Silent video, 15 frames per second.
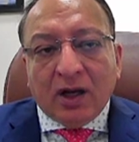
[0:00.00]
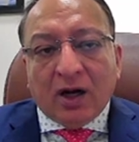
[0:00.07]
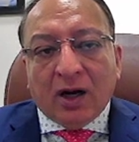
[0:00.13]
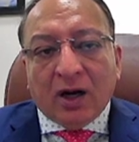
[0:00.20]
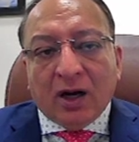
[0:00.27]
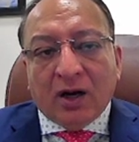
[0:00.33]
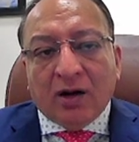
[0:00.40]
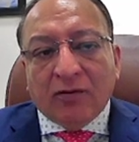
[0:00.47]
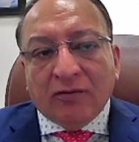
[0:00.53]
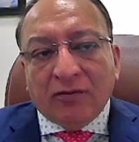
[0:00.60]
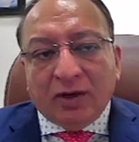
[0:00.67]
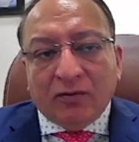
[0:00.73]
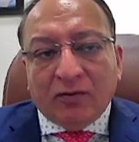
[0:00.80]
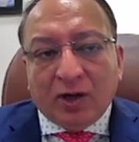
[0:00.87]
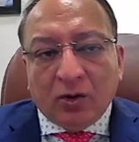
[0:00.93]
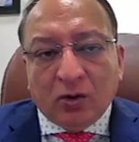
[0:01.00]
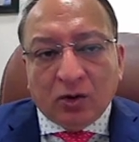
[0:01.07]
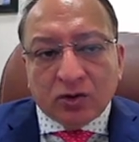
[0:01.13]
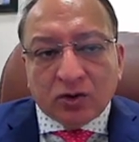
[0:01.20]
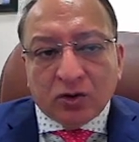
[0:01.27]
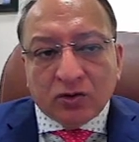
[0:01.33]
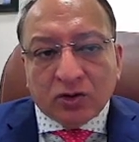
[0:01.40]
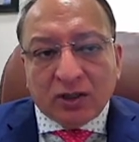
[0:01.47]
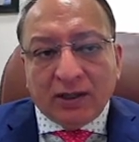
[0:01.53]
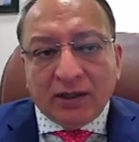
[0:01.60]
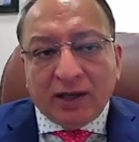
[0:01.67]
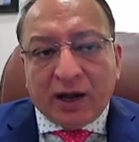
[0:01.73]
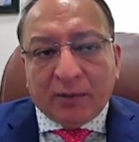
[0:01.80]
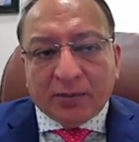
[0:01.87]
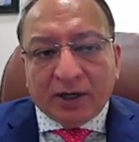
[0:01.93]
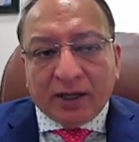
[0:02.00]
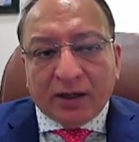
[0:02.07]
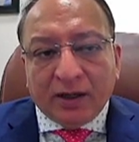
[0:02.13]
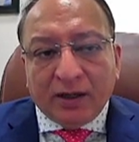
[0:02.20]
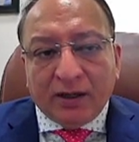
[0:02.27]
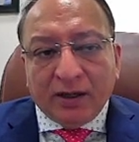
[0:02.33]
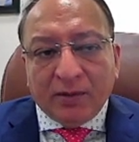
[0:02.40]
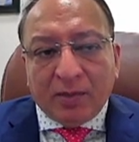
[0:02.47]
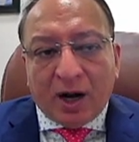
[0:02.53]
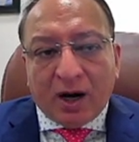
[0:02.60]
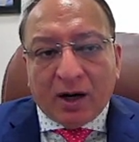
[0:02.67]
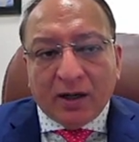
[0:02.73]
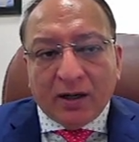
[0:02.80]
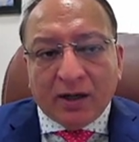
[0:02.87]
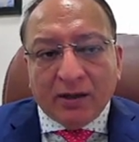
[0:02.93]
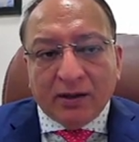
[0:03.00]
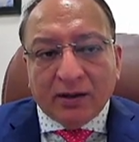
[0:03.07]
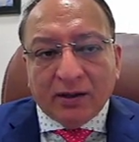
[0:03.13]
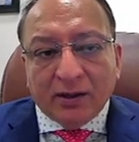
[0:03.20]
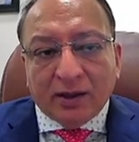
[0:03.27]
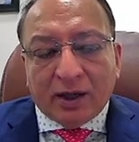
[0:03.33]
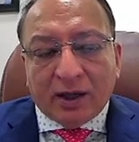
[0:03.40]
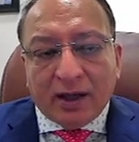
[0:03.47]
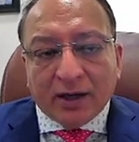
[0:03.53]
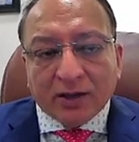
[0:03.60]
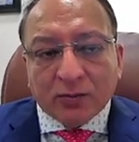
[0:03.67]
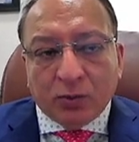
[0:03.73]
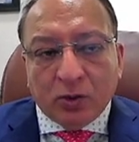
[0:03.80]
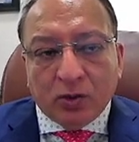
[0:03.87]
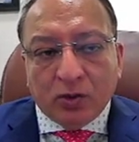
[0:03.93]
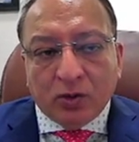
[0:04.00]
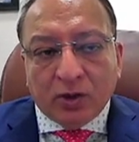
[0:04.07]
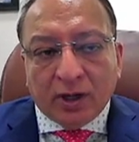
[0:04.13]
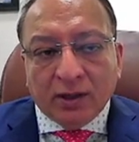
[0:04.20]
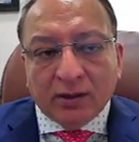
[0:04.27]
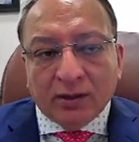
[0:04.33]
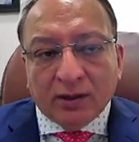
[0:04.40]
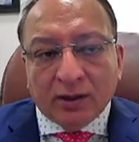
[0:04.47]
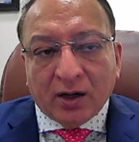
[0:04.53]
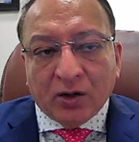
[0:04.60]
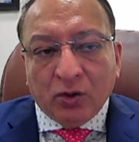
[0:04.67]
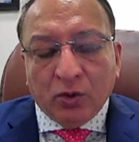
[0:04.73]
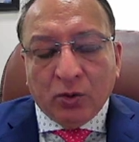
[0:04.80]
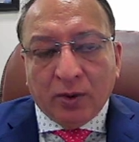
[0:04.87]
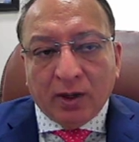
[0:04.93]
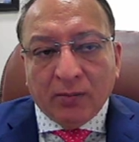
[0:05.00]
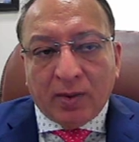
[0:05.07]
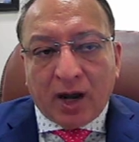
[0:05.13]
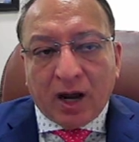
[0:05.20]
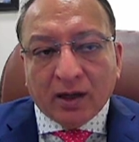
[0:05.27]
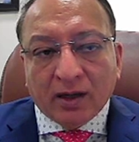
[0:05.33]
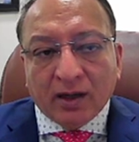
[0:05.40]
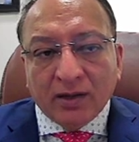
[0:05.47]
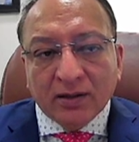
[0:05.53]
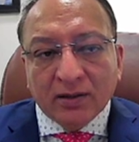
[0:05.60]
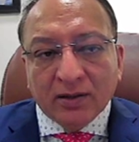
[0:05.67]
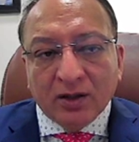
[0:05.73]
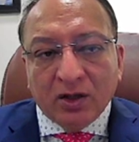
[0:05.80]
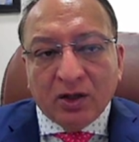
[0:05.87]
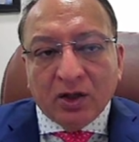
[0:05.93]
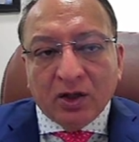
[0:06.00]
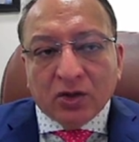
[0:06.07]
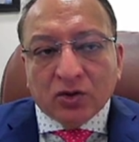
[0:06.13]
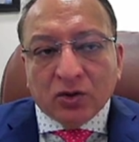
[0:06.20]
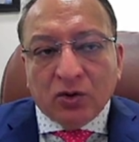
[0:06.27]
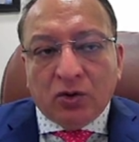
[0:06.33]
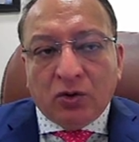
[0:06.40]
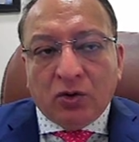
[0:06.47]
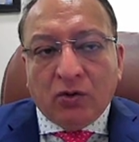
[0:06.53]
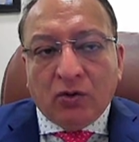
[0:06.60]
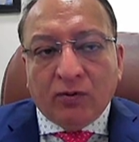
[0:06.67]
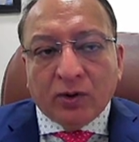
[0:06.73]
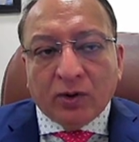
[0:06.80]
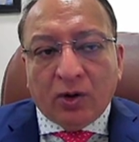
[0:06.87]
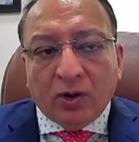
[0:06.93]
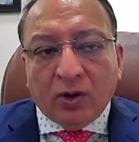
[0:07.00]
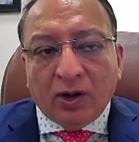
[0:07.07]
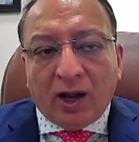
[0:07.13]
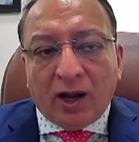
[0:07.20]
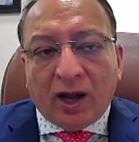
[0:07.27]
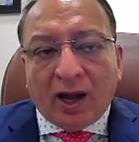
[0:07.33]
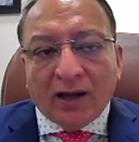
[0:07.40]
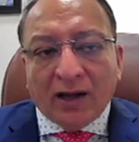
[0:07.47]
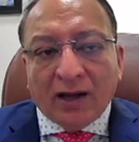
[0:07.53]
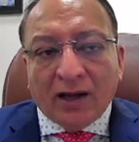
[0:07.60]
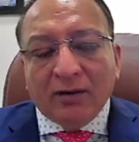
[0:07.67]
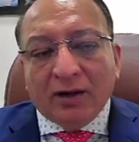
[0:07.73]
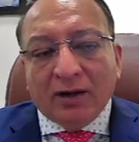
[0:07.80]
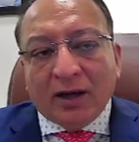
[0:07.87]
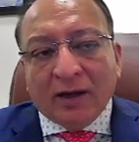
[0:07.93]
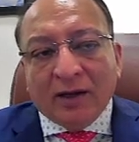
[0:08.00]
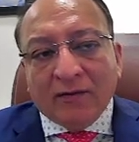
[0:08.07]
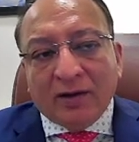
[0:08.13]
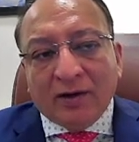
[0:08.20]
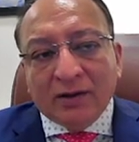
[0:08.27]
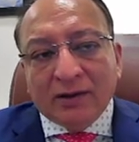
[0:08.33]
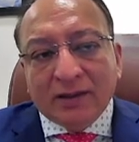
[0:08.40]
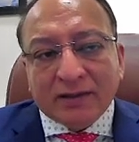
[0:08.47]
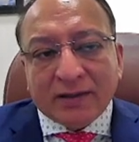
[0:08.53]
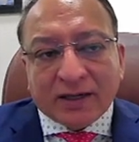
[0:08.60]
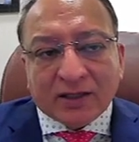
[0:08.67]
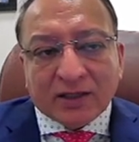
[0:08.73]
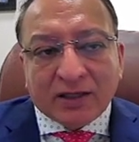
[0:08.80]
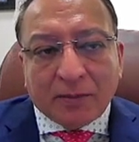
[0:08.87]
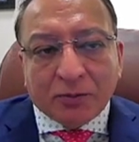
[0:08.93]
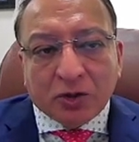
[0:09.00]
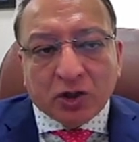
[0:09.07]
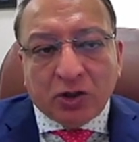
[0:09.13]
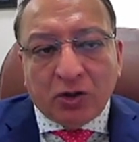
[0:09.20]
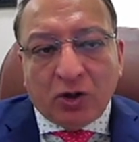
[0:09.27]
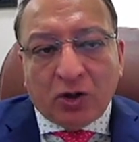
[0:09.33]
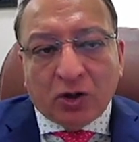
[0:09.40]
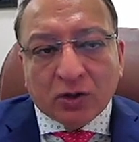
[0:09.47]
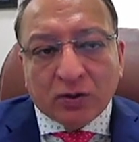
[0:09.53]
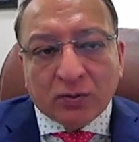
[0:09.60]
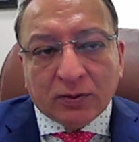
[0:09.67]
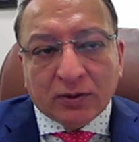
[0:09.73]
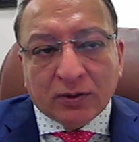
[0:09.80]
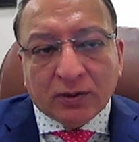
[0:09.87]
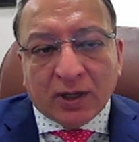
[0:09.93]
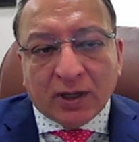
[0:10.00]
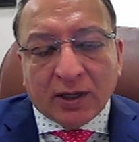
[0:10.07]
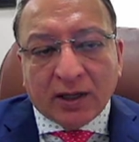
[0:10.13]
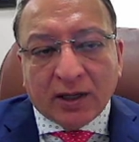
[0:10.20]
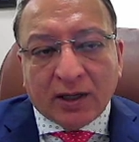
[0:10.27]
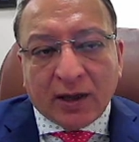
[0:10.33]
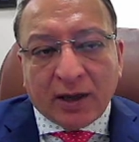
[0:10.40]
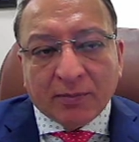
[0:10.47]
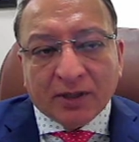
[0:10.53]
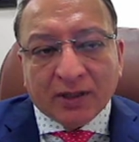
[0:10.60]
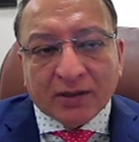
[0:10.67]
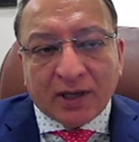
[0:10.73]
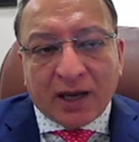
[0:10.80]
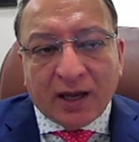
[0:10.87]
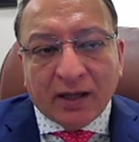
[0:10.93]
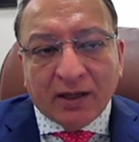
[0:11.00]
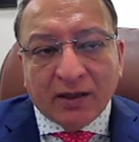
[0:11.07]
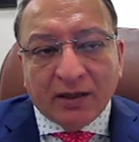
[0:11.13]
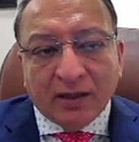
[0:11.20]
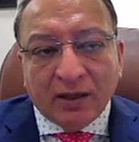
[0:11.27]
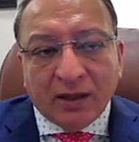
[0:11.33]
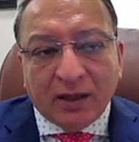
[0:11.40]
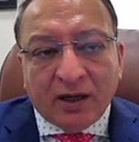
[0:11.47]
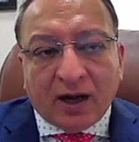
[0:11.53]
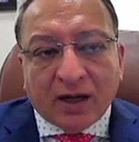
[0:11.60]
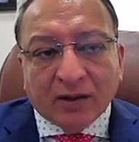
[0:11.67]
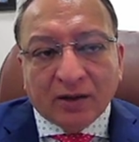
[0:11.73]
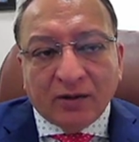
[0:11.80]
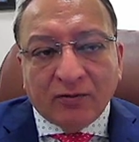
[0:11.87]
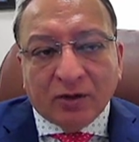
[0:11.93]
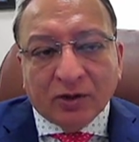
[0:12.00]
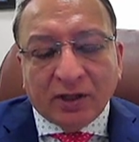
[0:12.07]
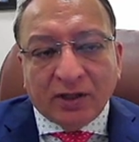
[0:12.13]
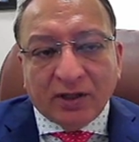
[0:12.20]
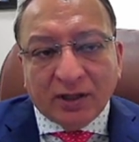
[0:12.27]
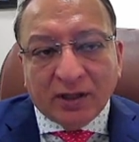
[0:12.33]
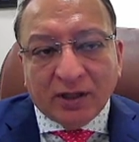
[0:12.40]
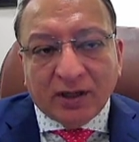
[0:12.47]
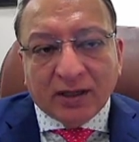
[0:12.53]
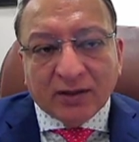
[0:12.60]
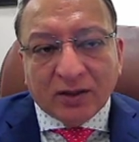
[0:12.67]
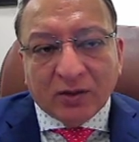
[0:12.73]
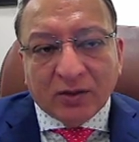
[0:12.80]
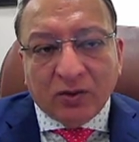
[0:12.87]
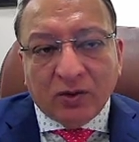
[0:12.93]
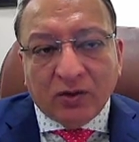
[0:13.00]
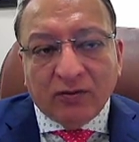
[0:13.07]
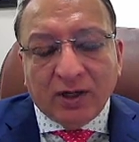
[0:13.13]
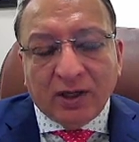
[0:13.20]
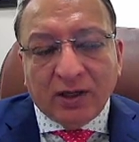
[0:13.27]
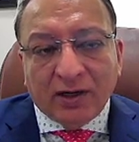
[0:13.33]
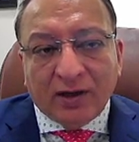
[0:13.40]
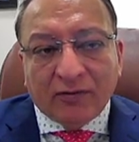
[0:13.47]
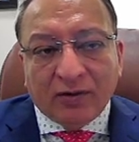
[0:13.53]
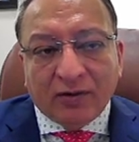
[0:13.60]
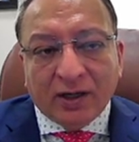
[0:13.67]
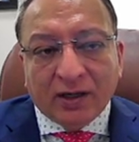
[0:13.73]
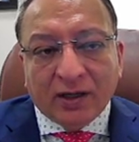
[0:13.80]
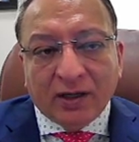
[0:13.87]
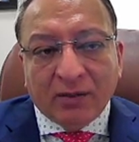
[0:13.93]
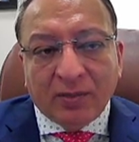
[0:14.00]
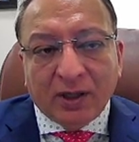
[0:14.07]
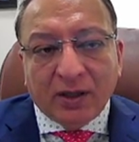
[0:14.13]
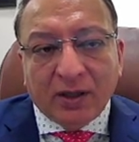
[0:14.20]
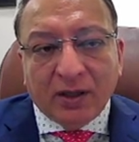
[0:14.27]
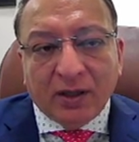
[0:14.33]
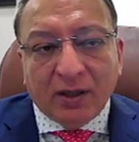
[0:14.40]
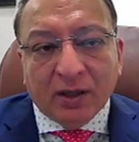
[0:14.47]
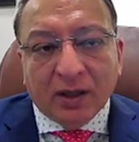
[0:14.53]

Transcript: We will also see uptick in demand in the in global markets. So overall, I think given this exception loss kept aside, I think for the year as a whole, we'll definitely be,